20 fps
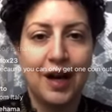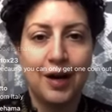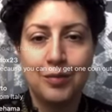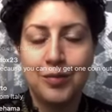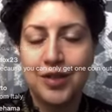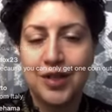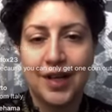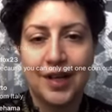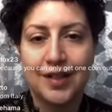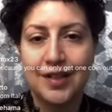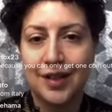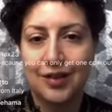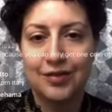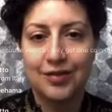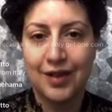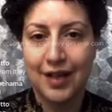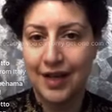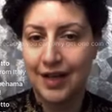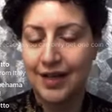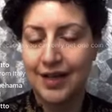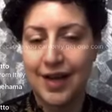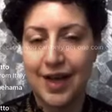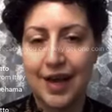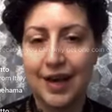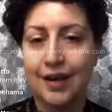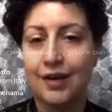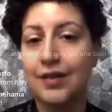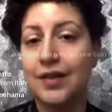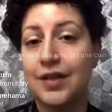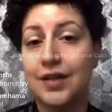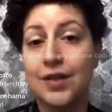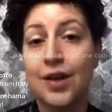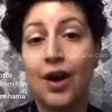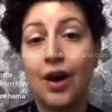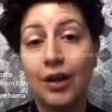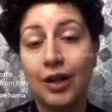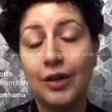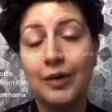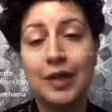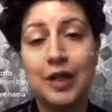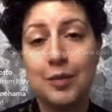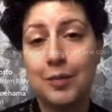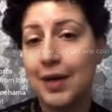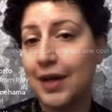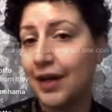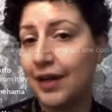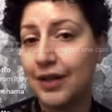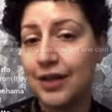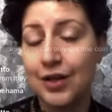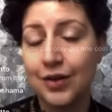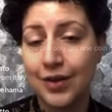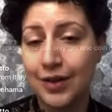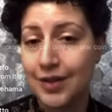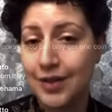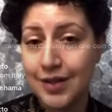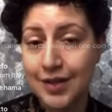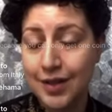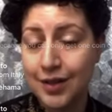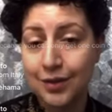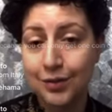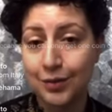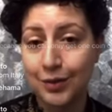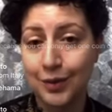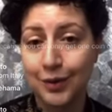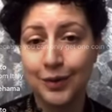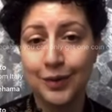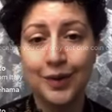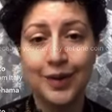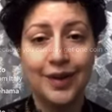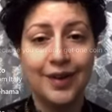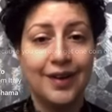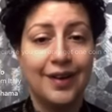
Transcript: object of netted hair that is hollow in the middle and you can see through.